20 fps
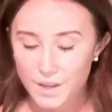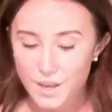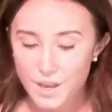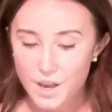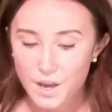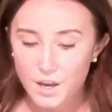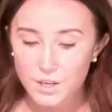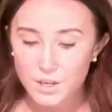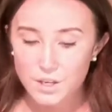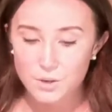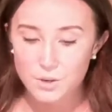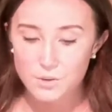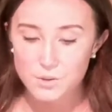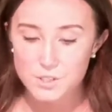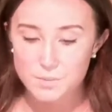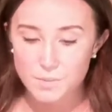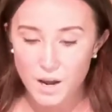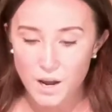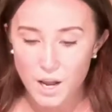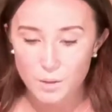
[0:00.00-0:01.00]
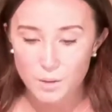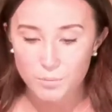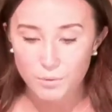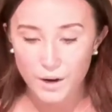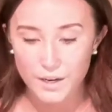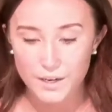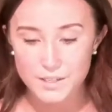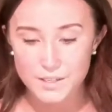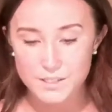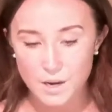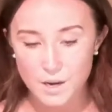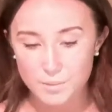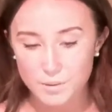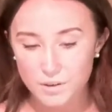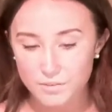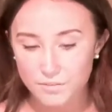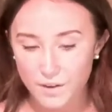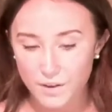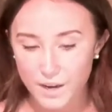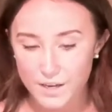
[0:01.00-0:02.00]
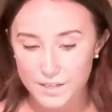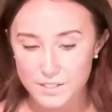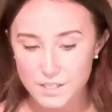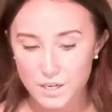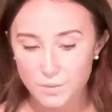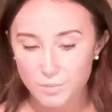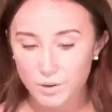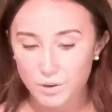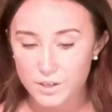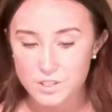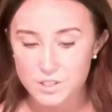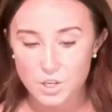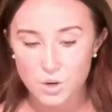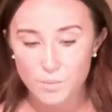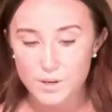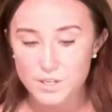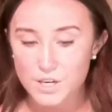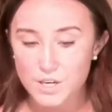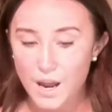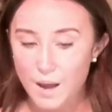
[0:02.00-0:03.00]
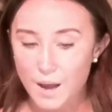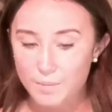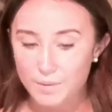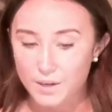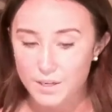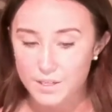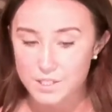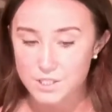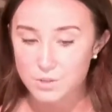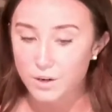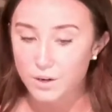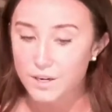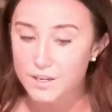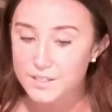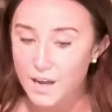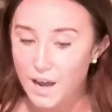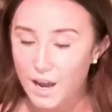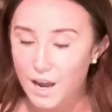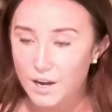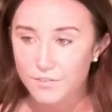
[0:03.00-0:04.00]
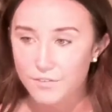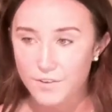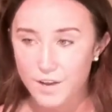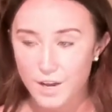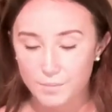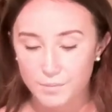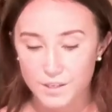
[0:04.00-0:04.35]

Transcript: A huge smile brightens up her face, and it brings so much happiness to her entire family